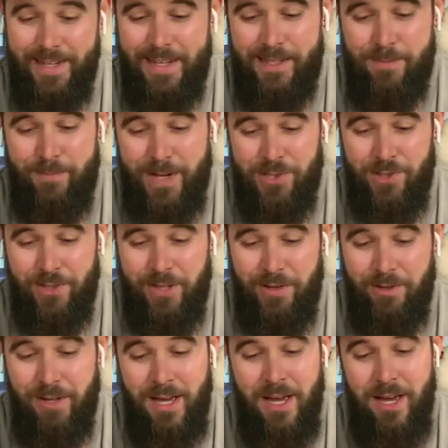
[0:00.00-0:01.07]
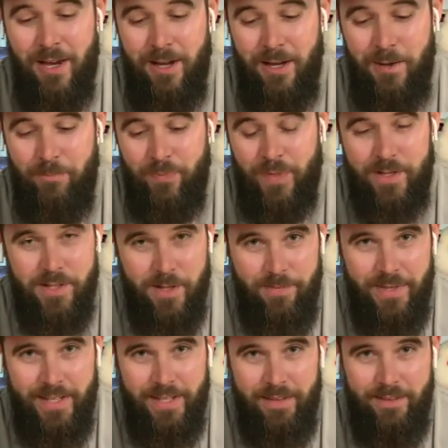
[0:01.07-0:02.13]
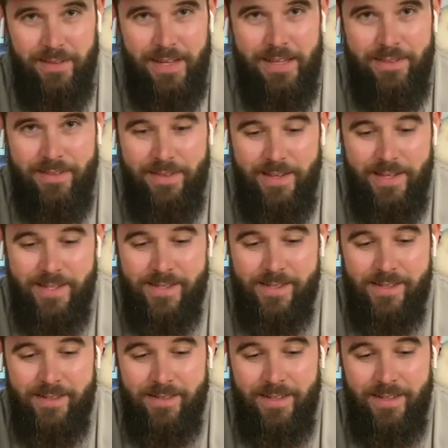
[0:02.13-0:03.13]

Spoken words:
especially something in this